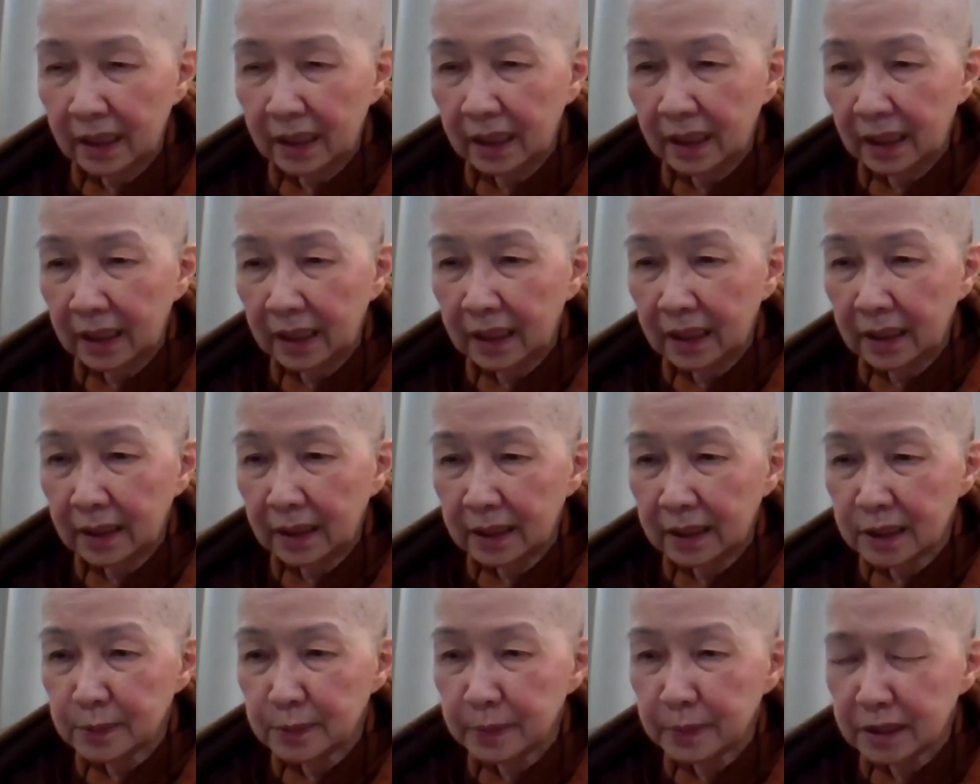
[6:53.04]

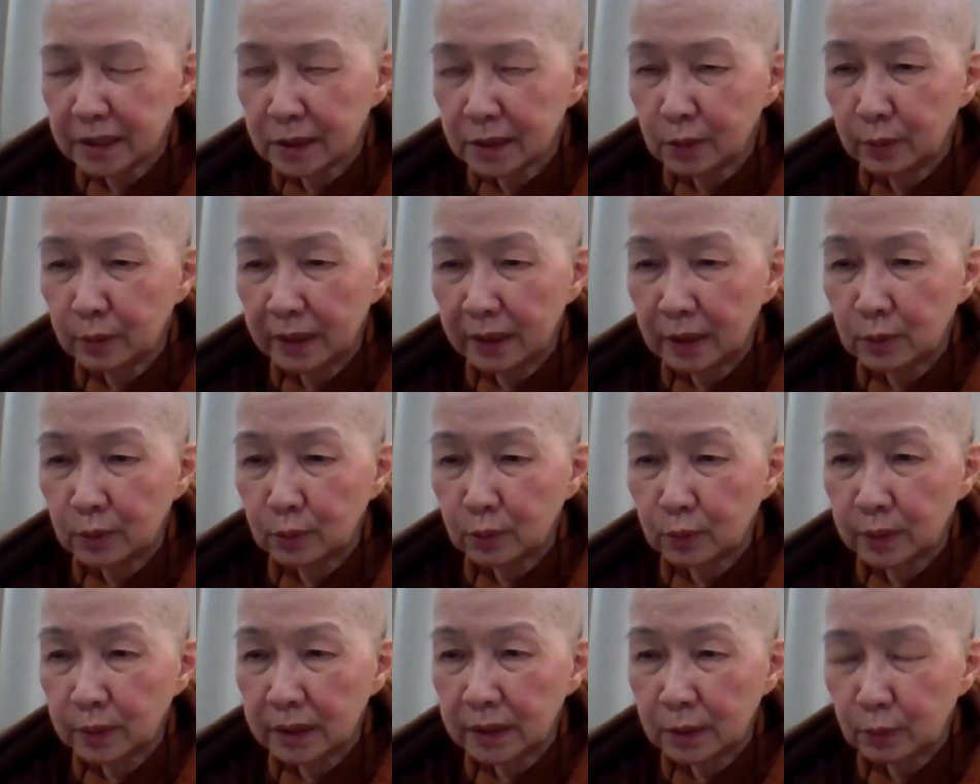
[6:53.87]
especially when
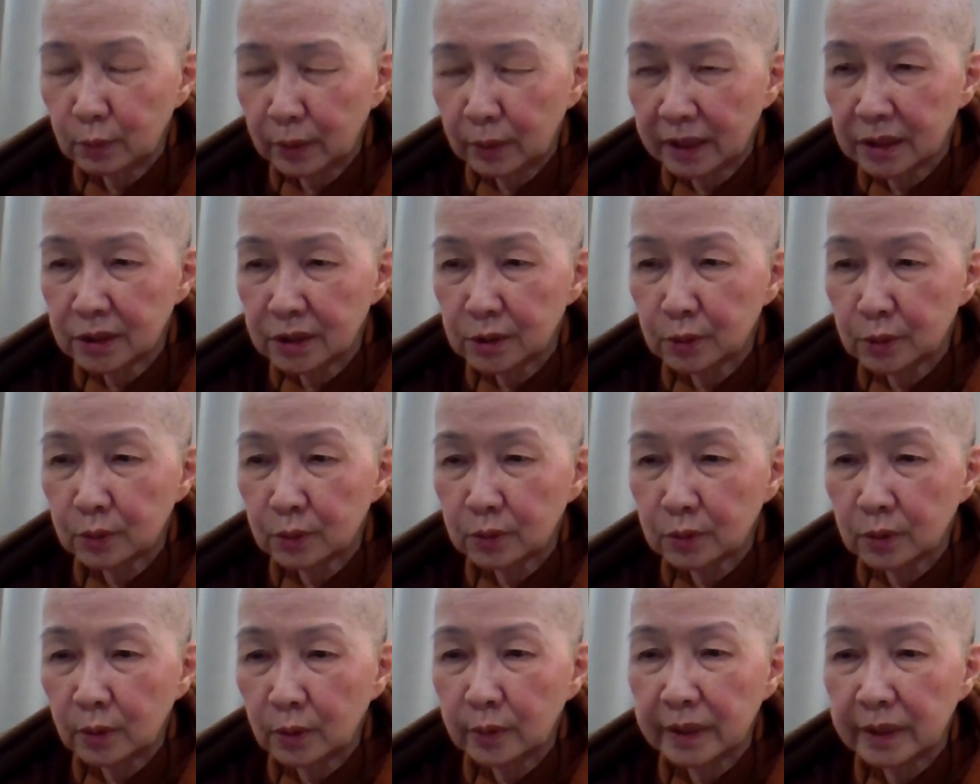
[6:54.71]
we want
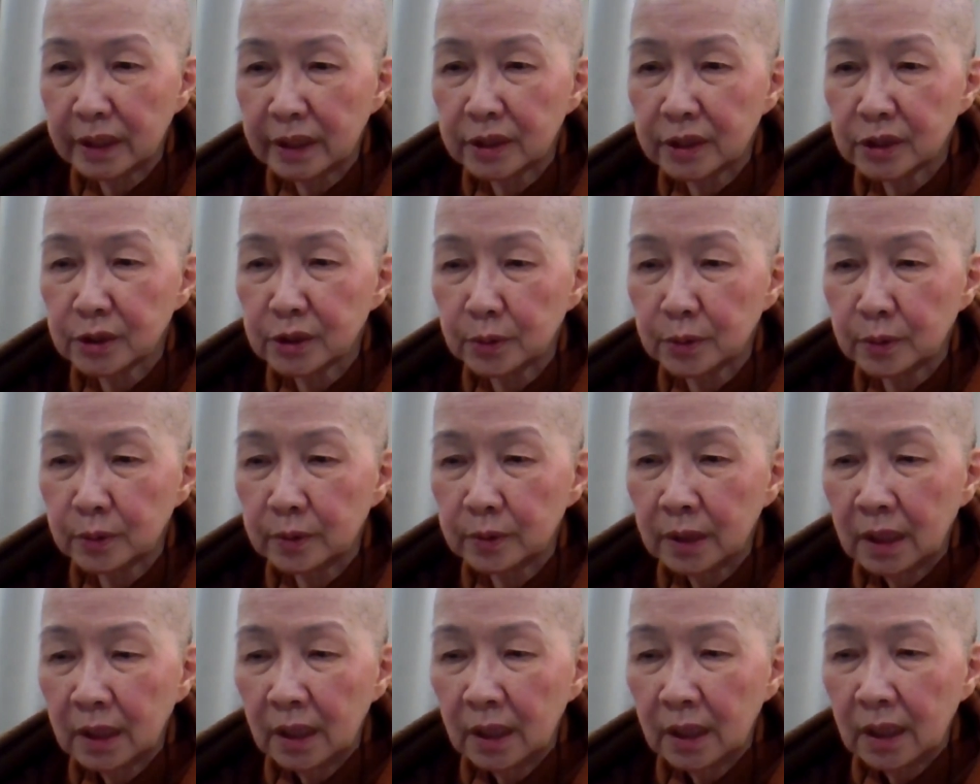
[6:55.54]
to go
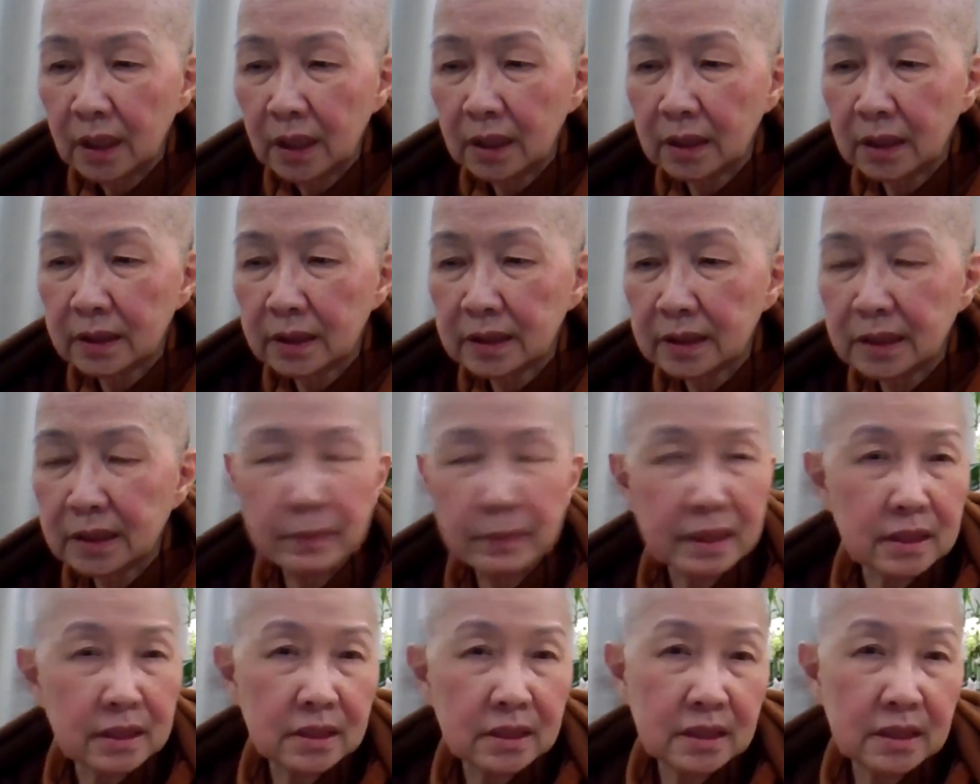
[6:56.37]
into
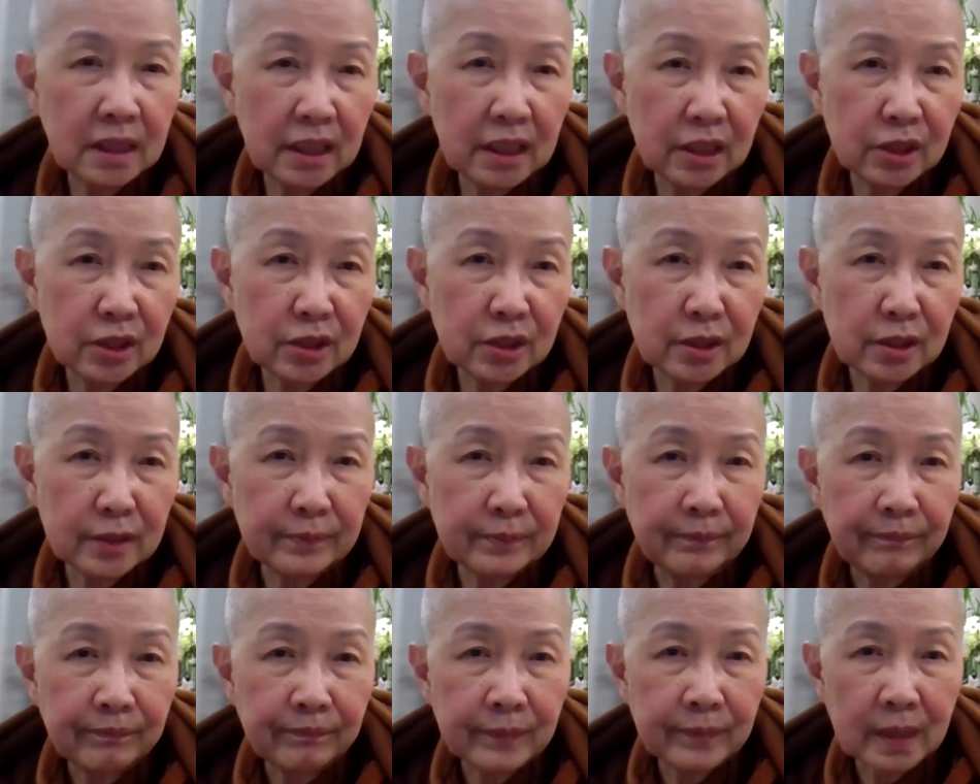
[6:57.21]
deep meditation.